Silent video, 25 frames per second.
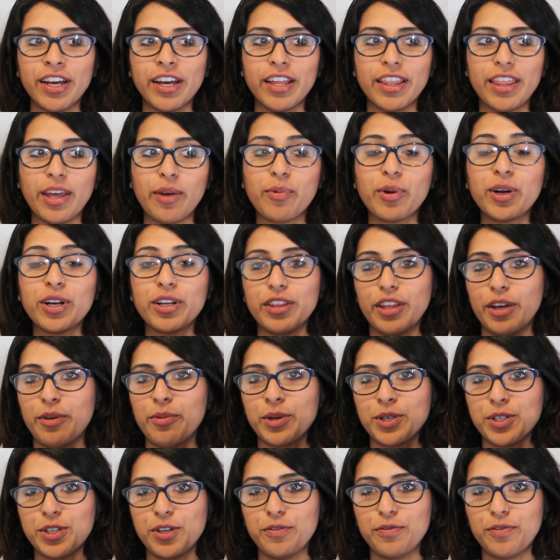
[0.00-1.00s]
They
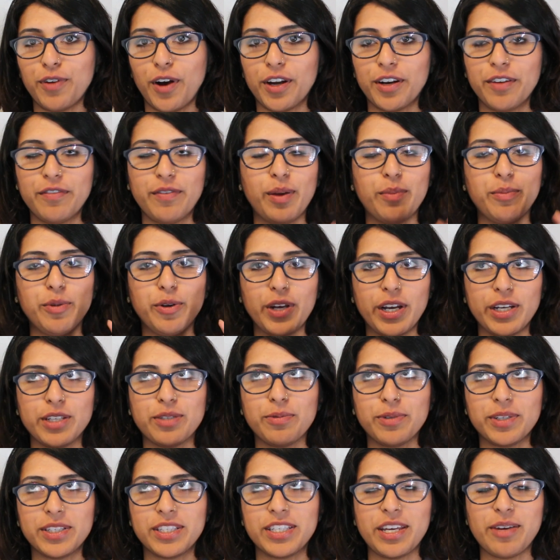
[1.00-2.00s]
weren't too fond of him. You guys
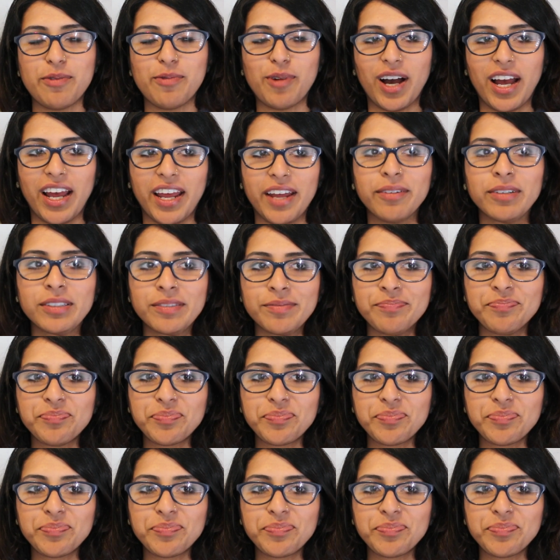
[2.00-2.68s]
will see why.